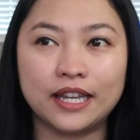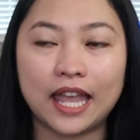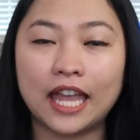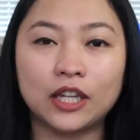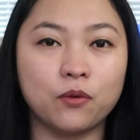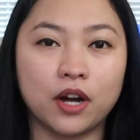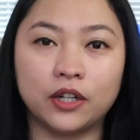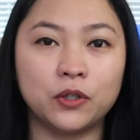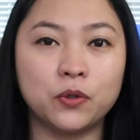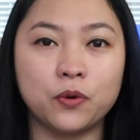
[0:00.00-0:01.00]

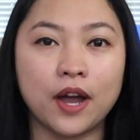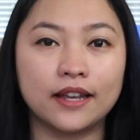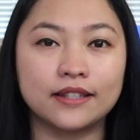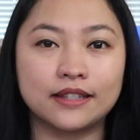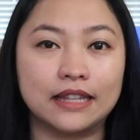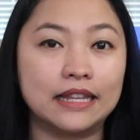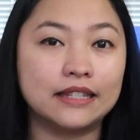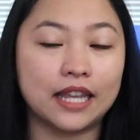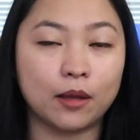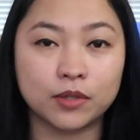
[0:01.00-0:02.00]
anyone who has the
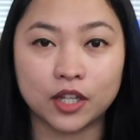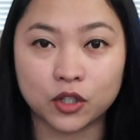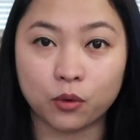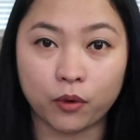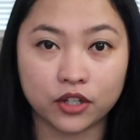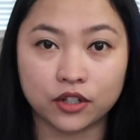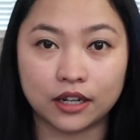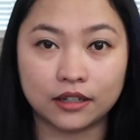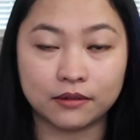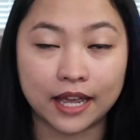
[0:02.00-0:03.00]
same
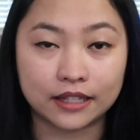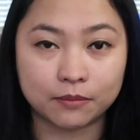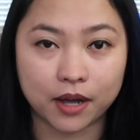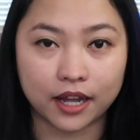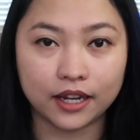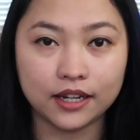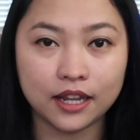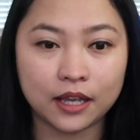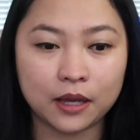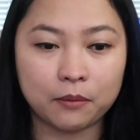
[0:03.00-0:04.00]
situation as mine
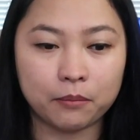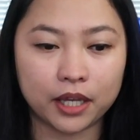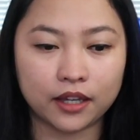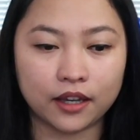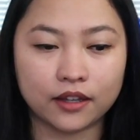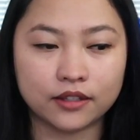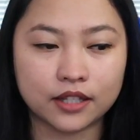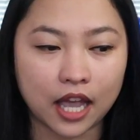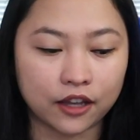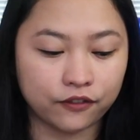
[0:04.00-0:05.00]

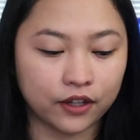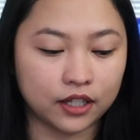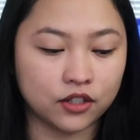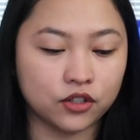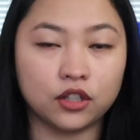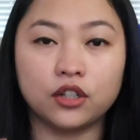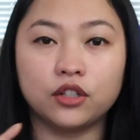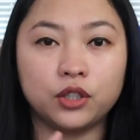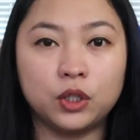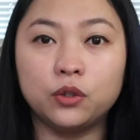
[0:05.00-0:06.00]
because I finished
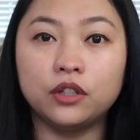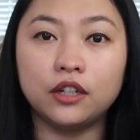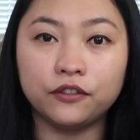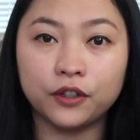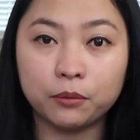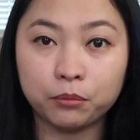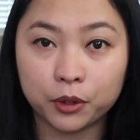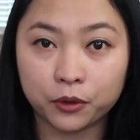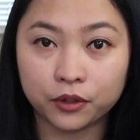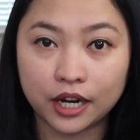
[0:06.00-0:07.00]
2 different
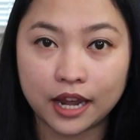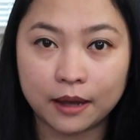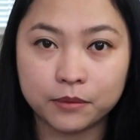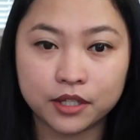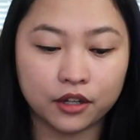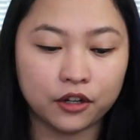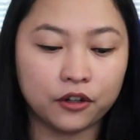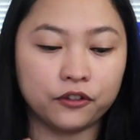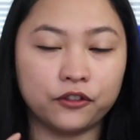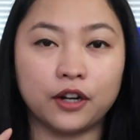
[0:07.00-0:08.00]
programs
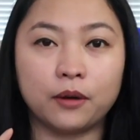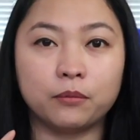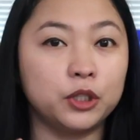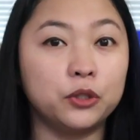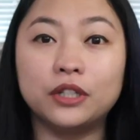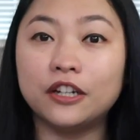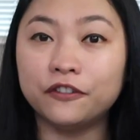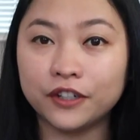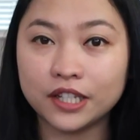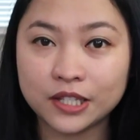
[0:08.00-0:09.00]
from 2
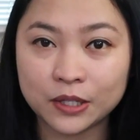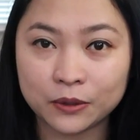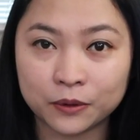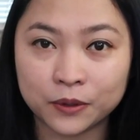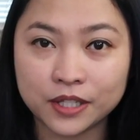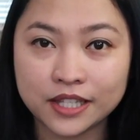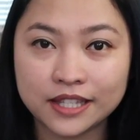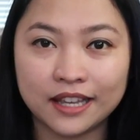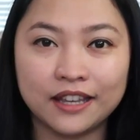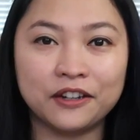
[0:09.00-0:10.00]
different
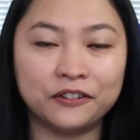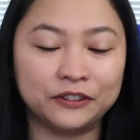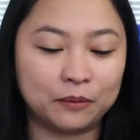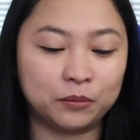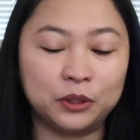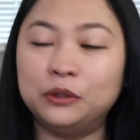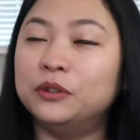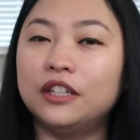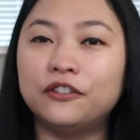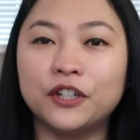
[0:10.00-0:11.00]
schools from 2
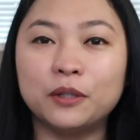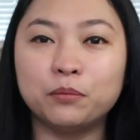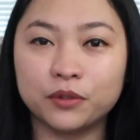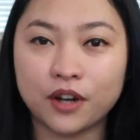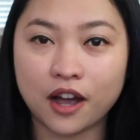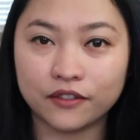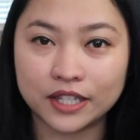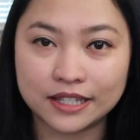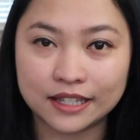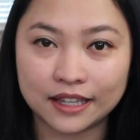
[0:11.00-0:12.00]
different
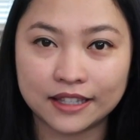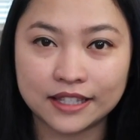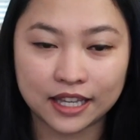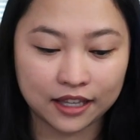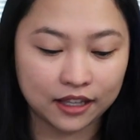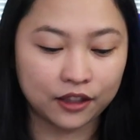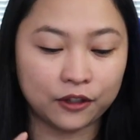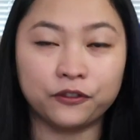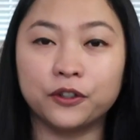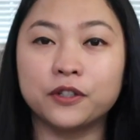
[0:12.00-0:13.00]
provinces. The
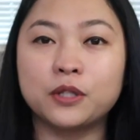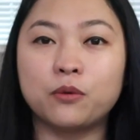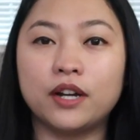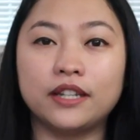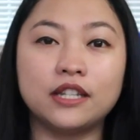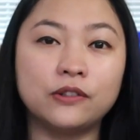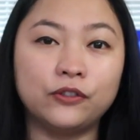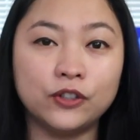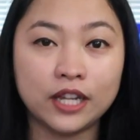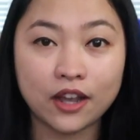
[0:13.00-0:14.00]
first one is
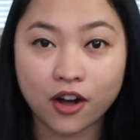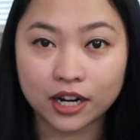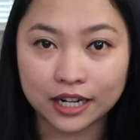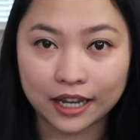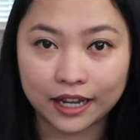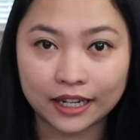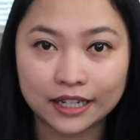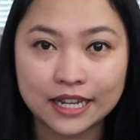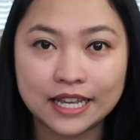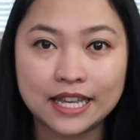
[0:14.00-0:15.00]
fully
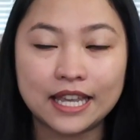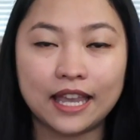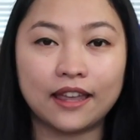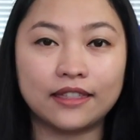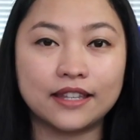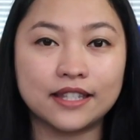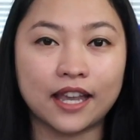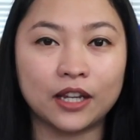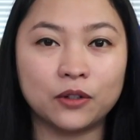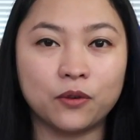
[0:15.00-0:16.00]
online and the
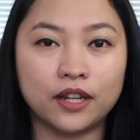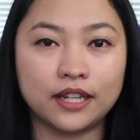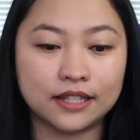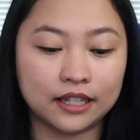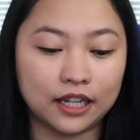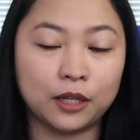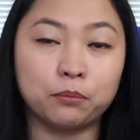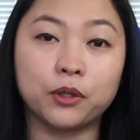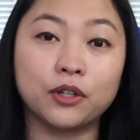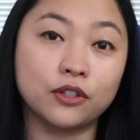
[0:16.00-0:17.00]
second one is an
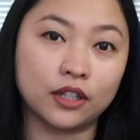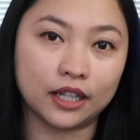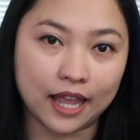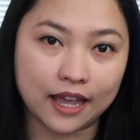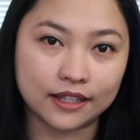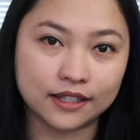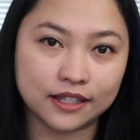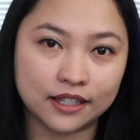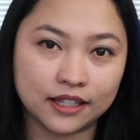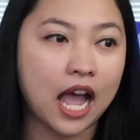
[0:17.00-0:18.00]
in-person
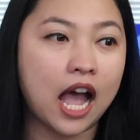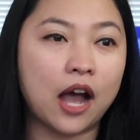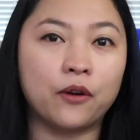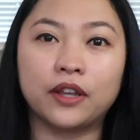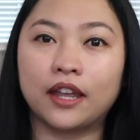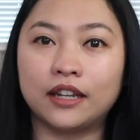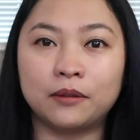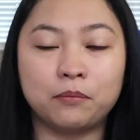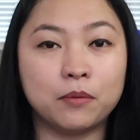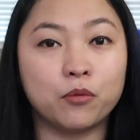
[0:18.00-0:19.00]
class. How can
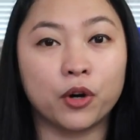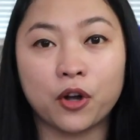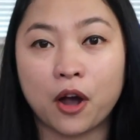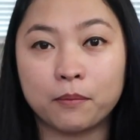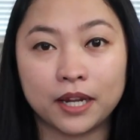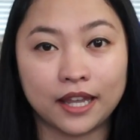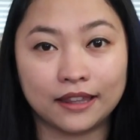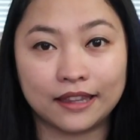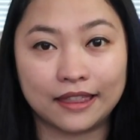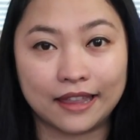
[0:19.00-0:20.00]
it be more
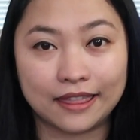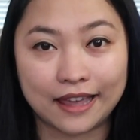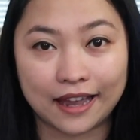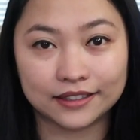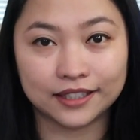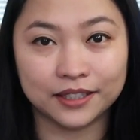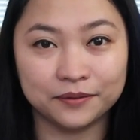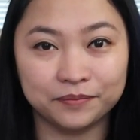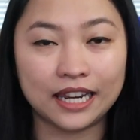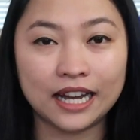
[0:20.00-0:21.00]
complicated than that?
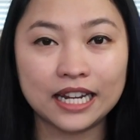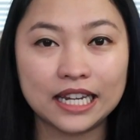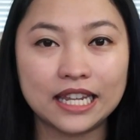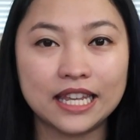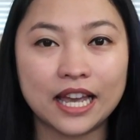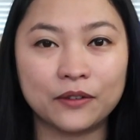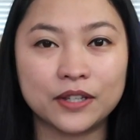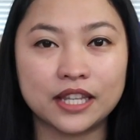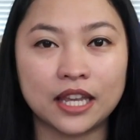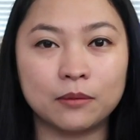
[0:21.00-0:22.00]
Luckily, I
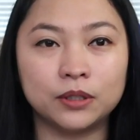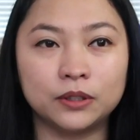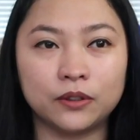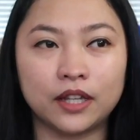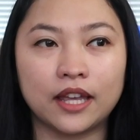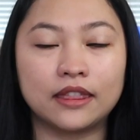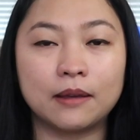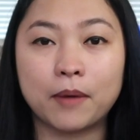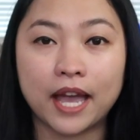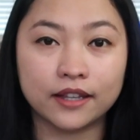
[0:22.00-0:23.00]
was able to get the
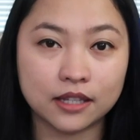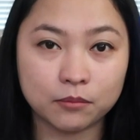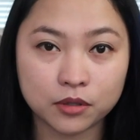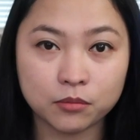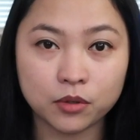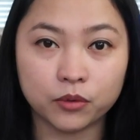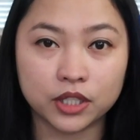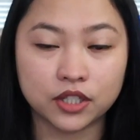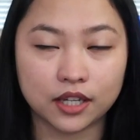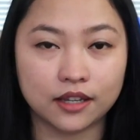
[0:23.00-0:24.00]
maximum,
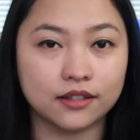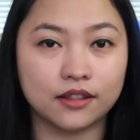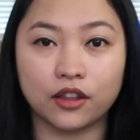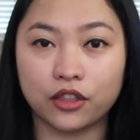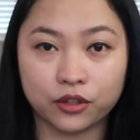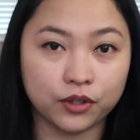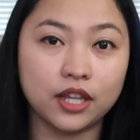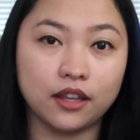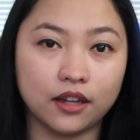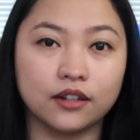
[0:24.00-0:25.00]
which is the 3
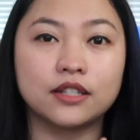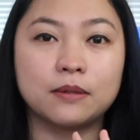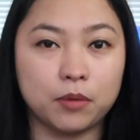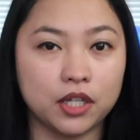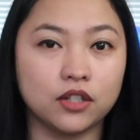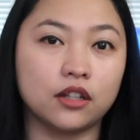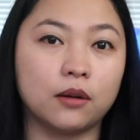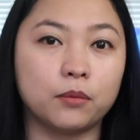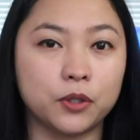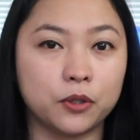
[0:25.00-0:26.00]
years
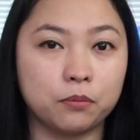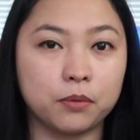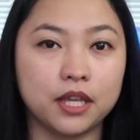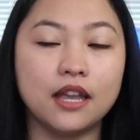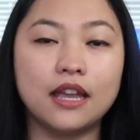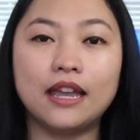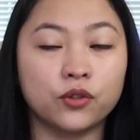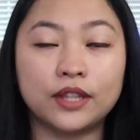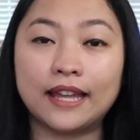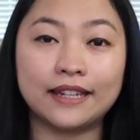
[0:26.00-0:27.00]
PGWP.
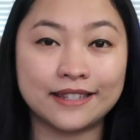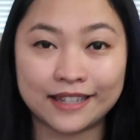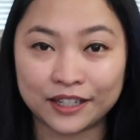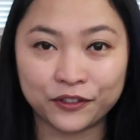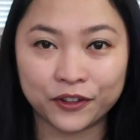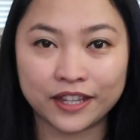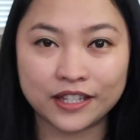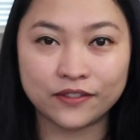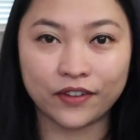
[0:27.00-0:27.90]
So that is it for this